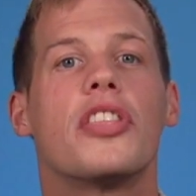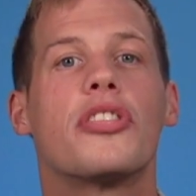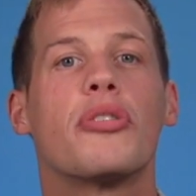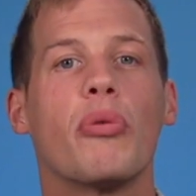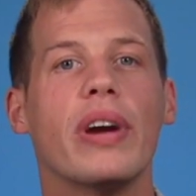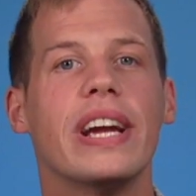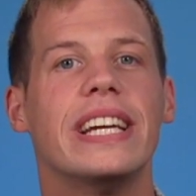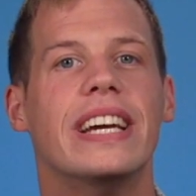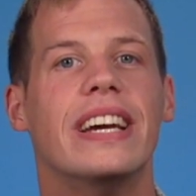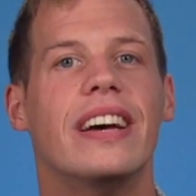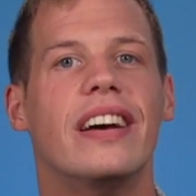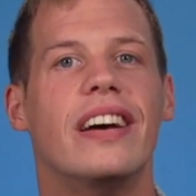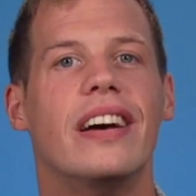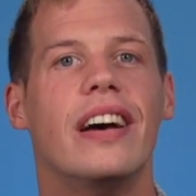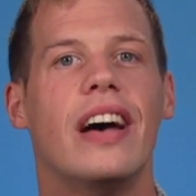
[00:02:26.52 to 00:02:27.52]
3.
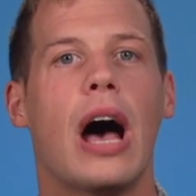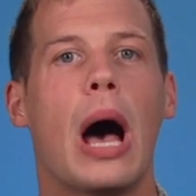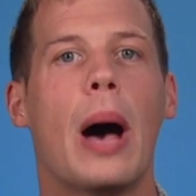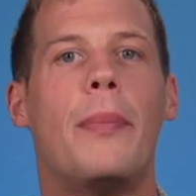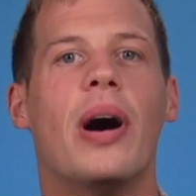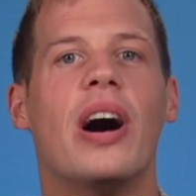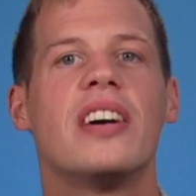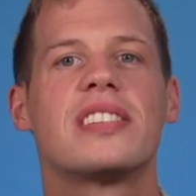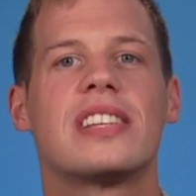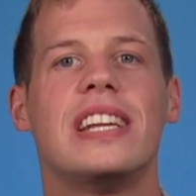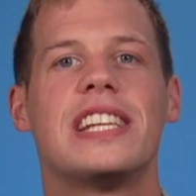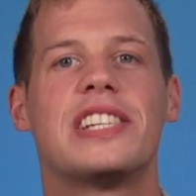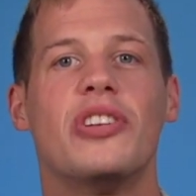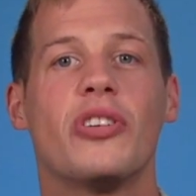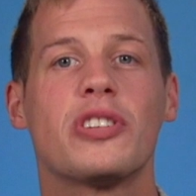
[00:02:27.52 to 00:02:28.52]
A person
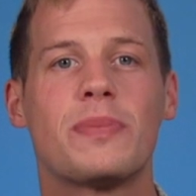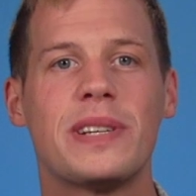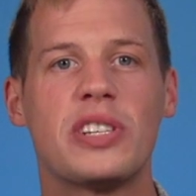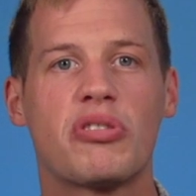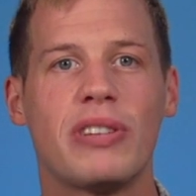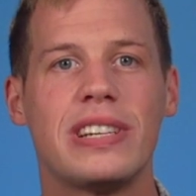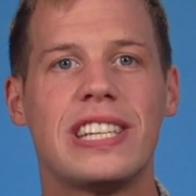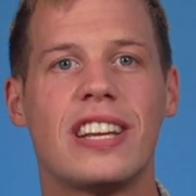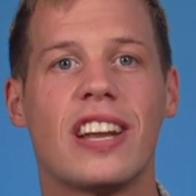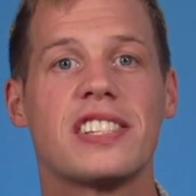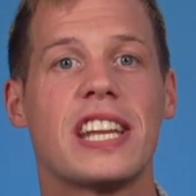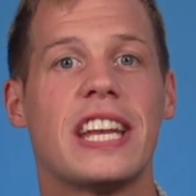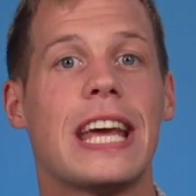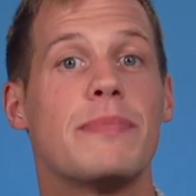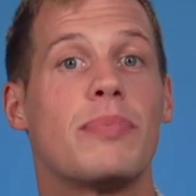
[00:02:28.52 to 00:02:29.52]
is not to be treated as
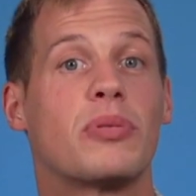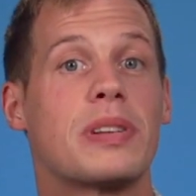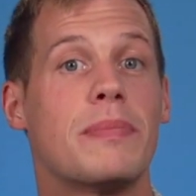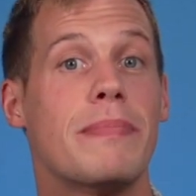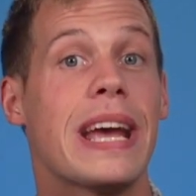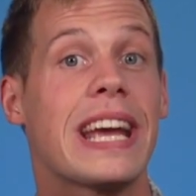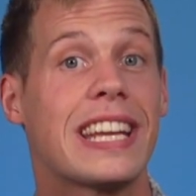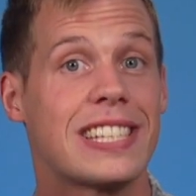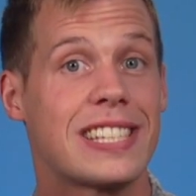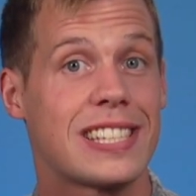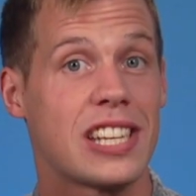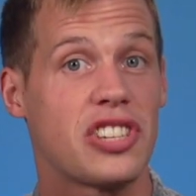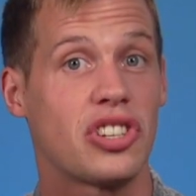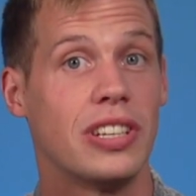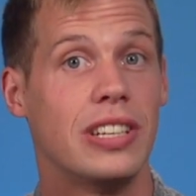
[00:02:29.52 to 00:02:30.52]
unable to make a
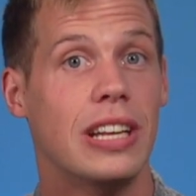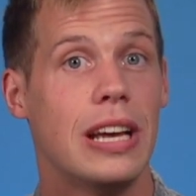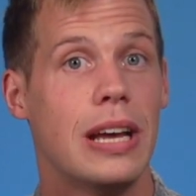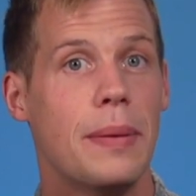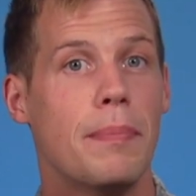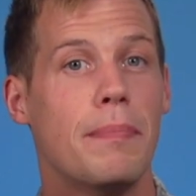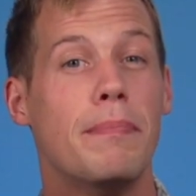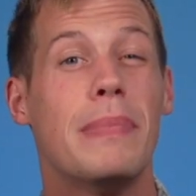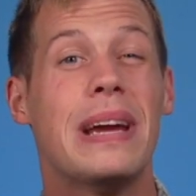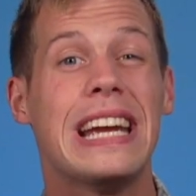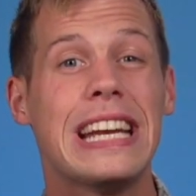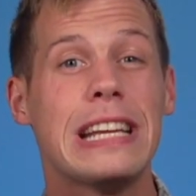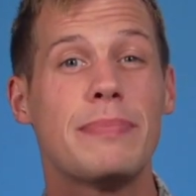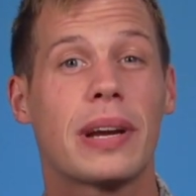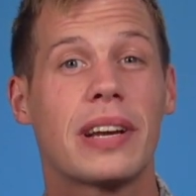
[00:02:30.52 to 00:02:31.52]
decision
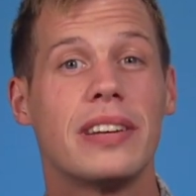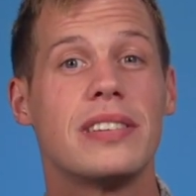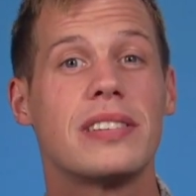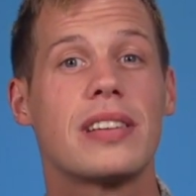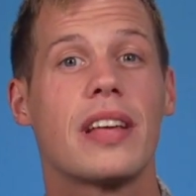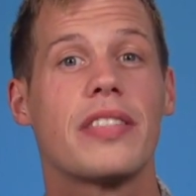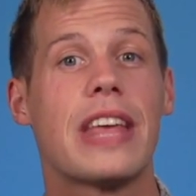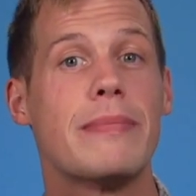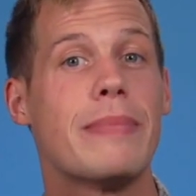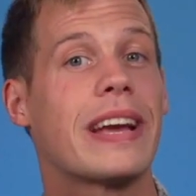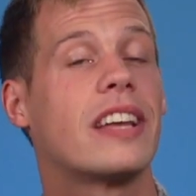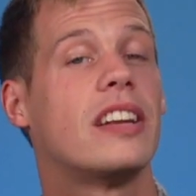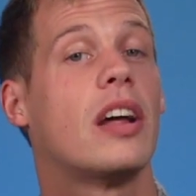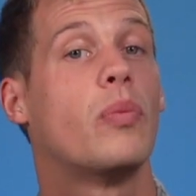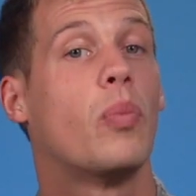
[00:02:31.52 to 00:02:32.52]
merely because they
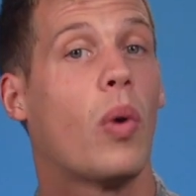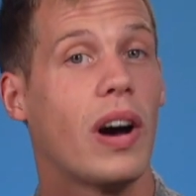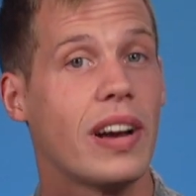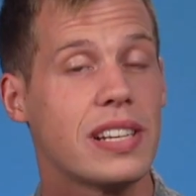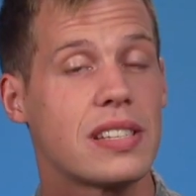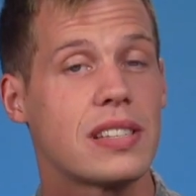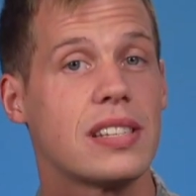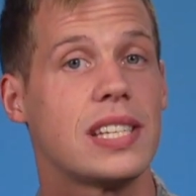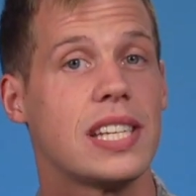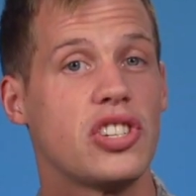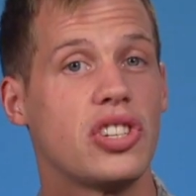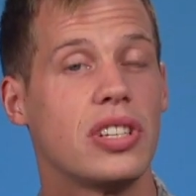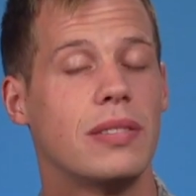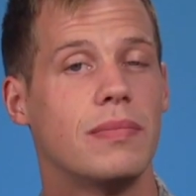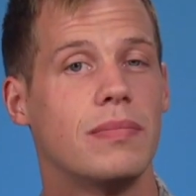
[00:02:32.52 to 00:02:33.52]
make an unwise
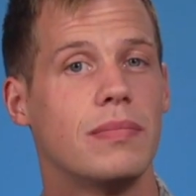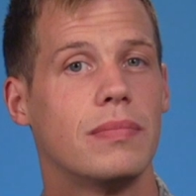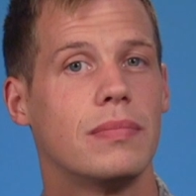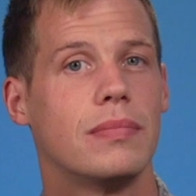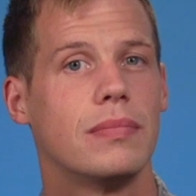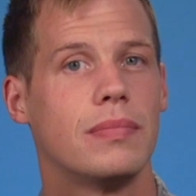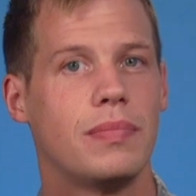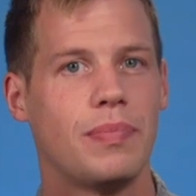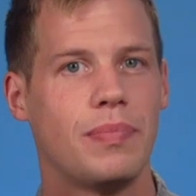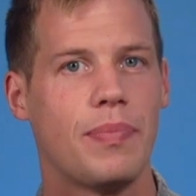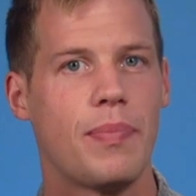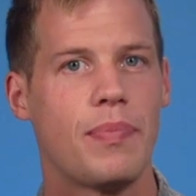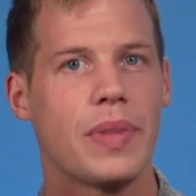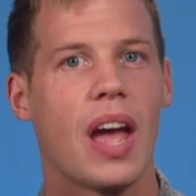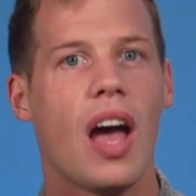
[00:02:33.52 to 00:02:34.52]
decision.
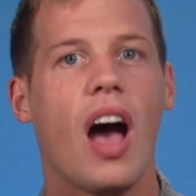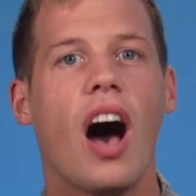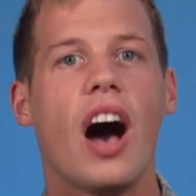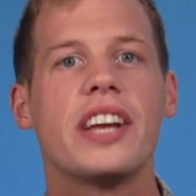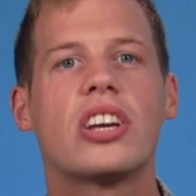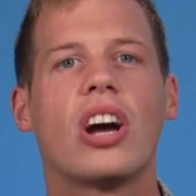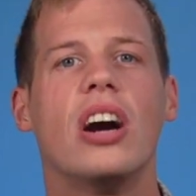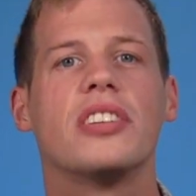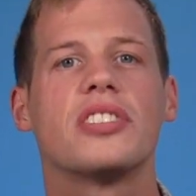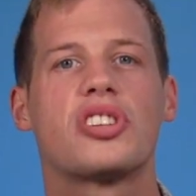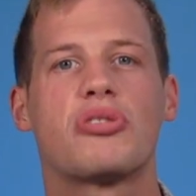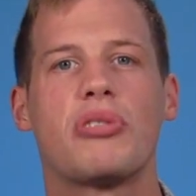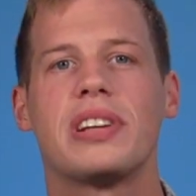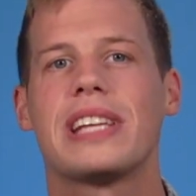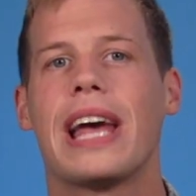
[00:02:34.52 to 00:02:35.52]
I can't
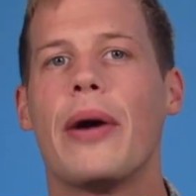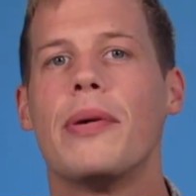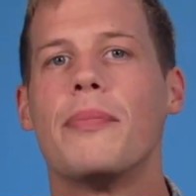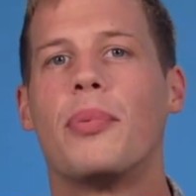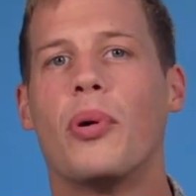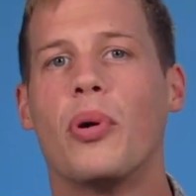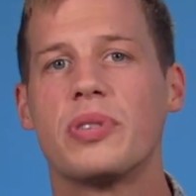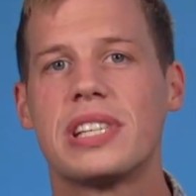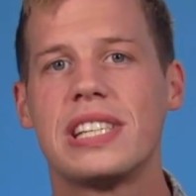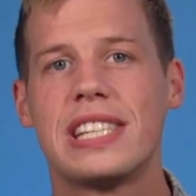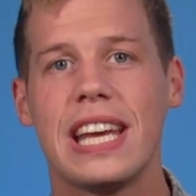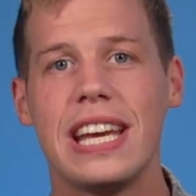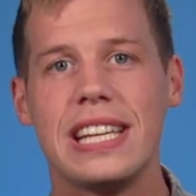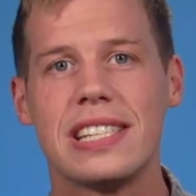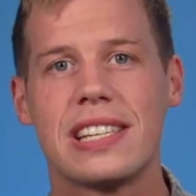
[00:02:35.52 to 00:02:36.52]
stress how important
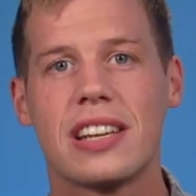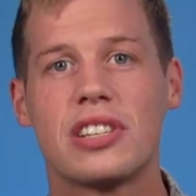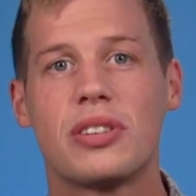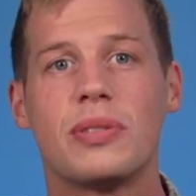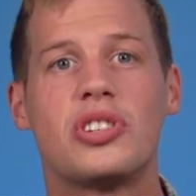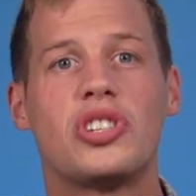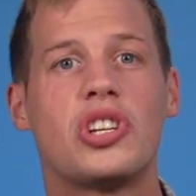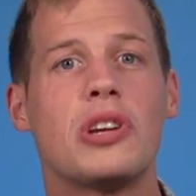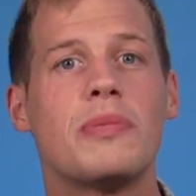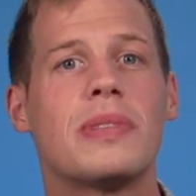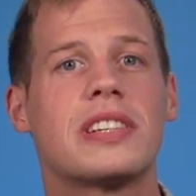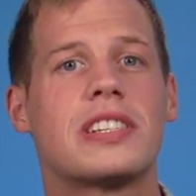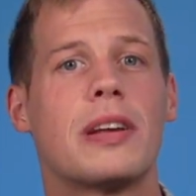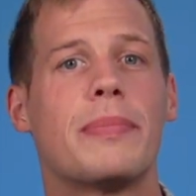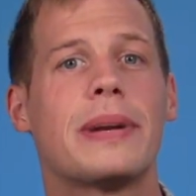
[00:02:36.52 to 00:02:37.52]
it is to assume
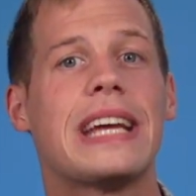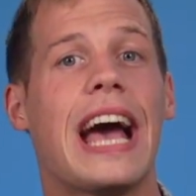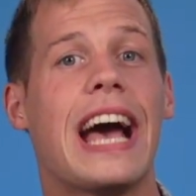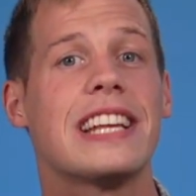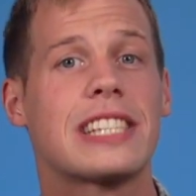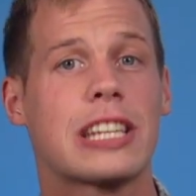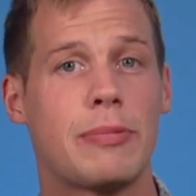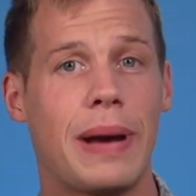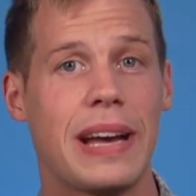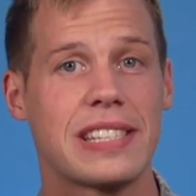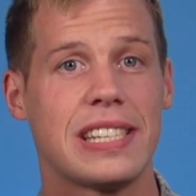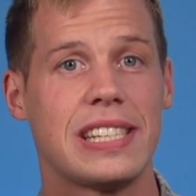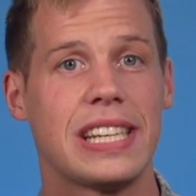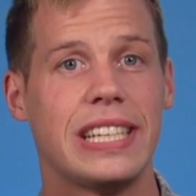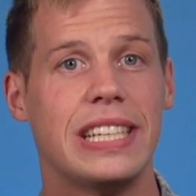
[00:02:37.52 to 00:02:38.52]
that somebody has
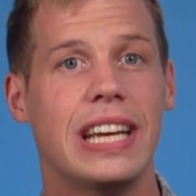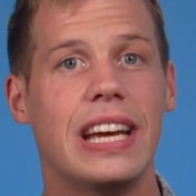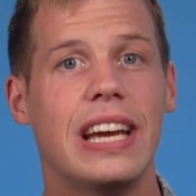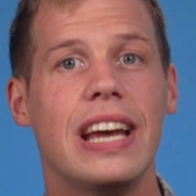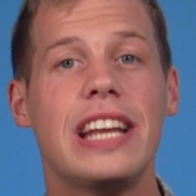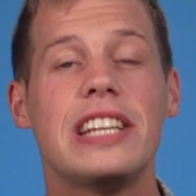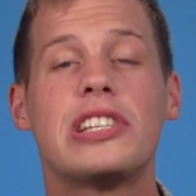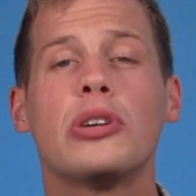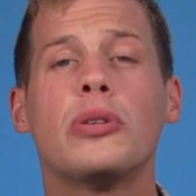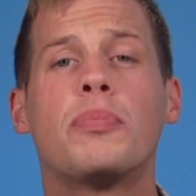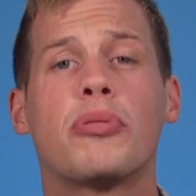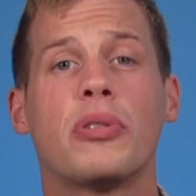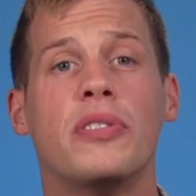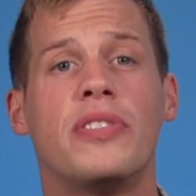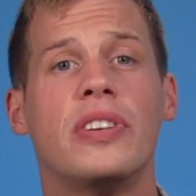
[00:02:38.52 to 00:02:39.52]
capacity until
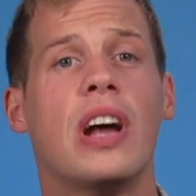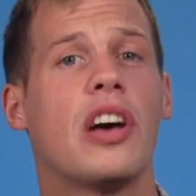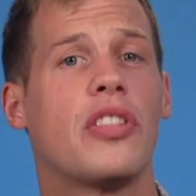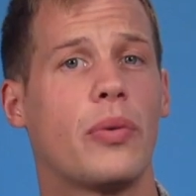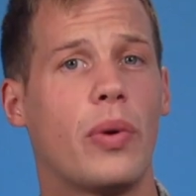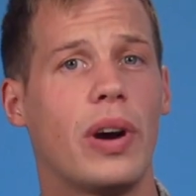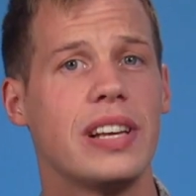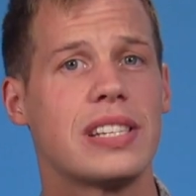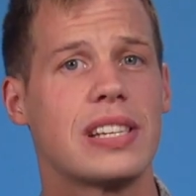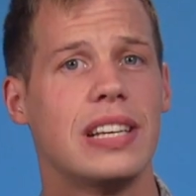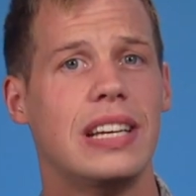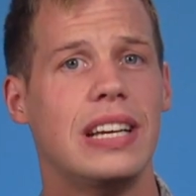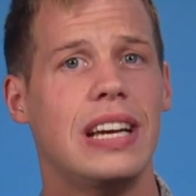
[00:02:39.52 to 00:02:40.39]
proven otherwise,